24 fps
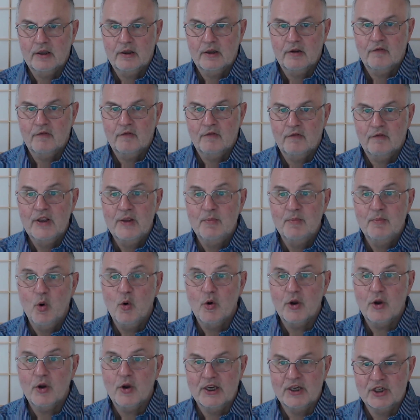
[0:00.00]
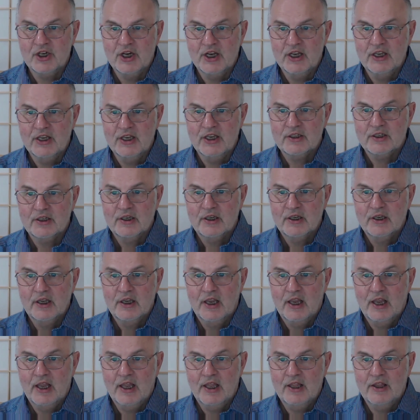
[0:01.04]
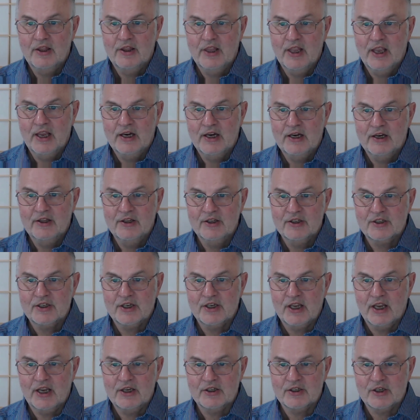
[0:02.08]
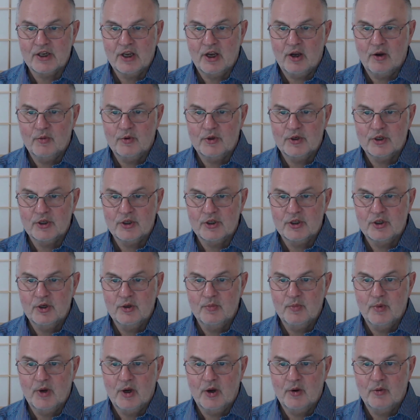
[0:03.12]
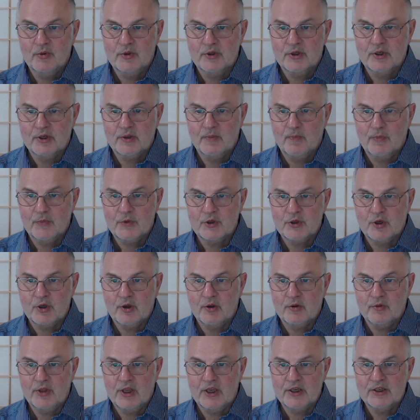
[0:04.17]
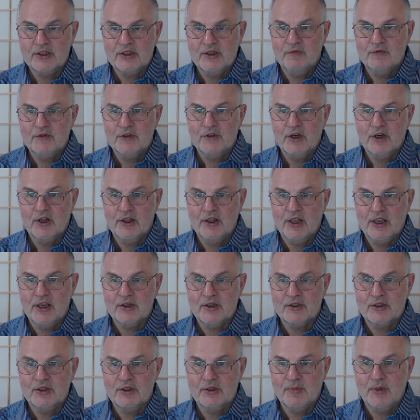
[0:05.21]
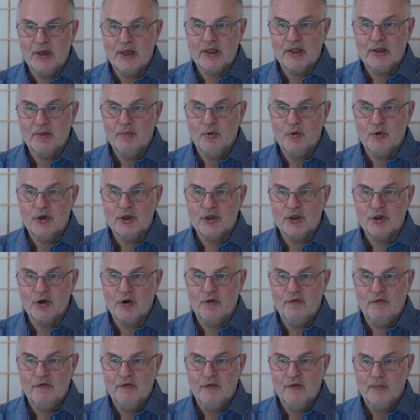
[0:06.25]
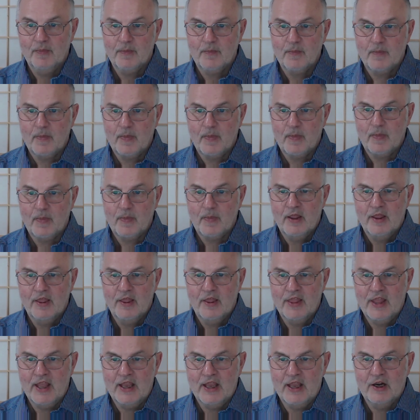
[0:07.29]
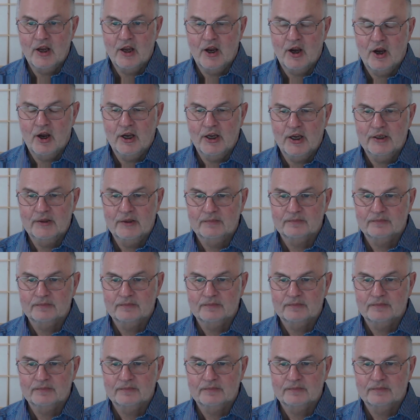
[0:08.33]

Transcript: remortgage it, and then in this case I would assume so that 79,000 is paying the mortgage off, then I